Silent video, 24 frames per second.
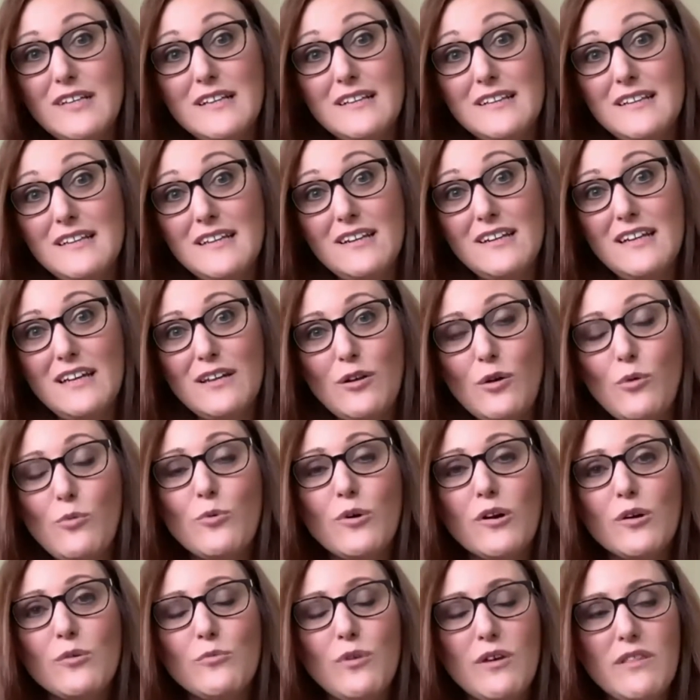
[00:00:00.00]
clearly I don't
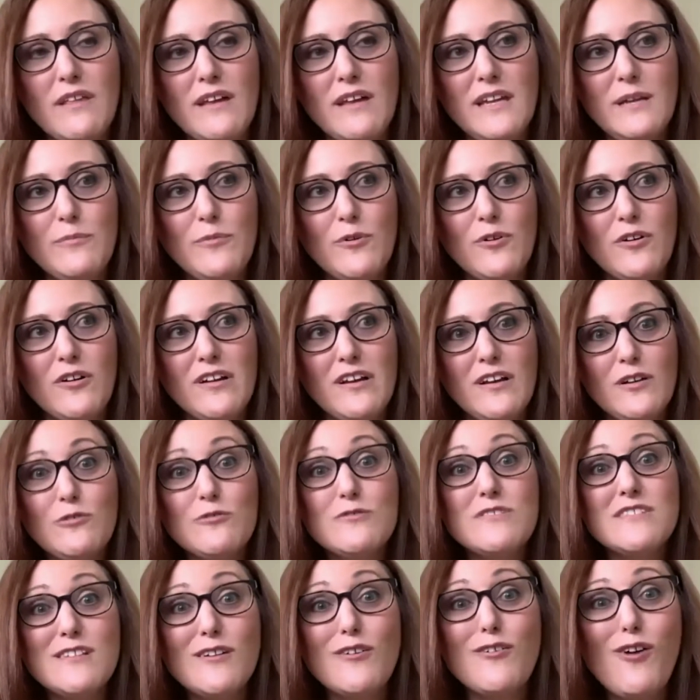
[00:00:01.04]
work with anymore, who
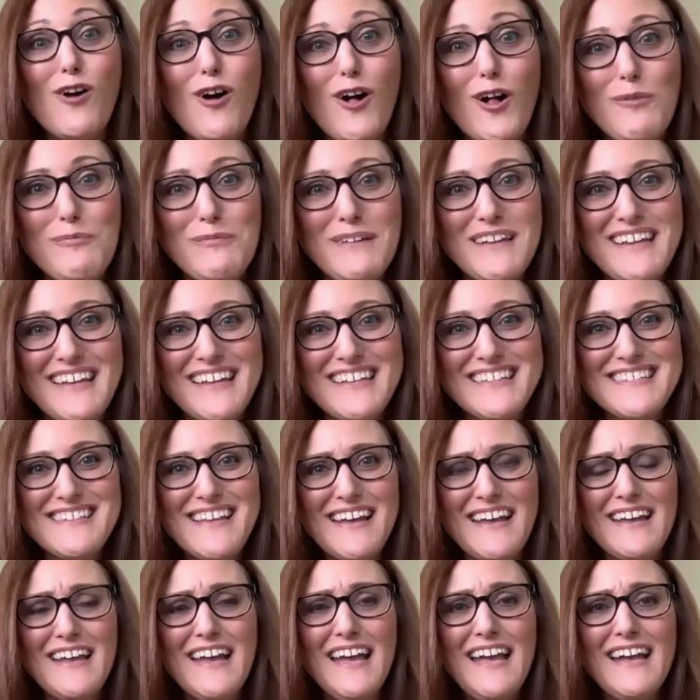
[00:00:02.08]
still call me and
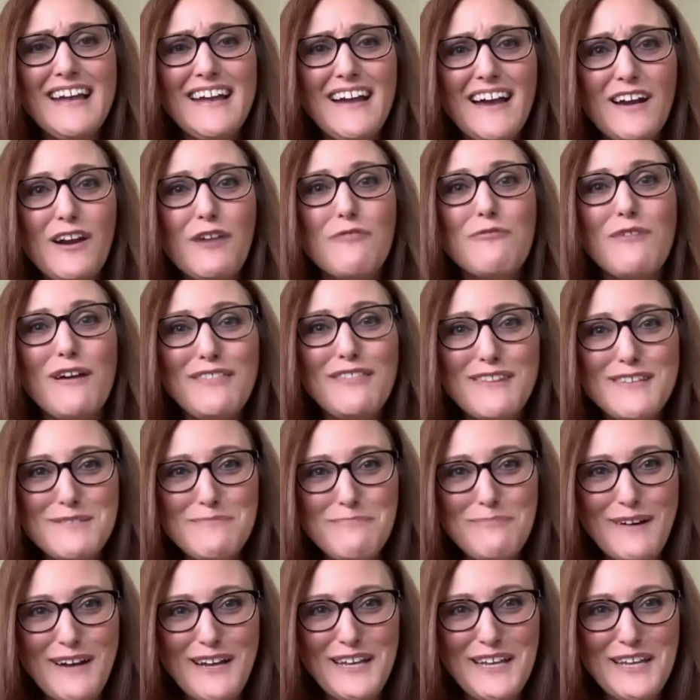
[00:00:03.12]
say, "Can I run this
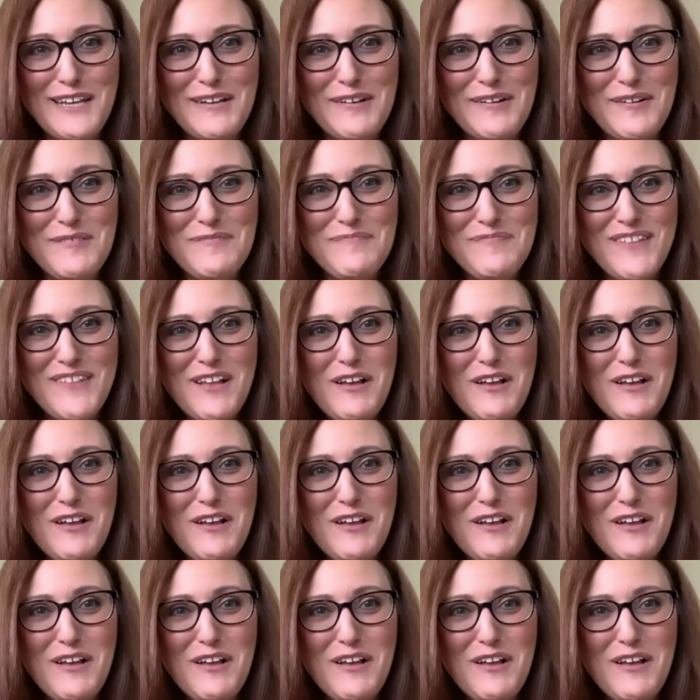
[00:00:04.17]
by you?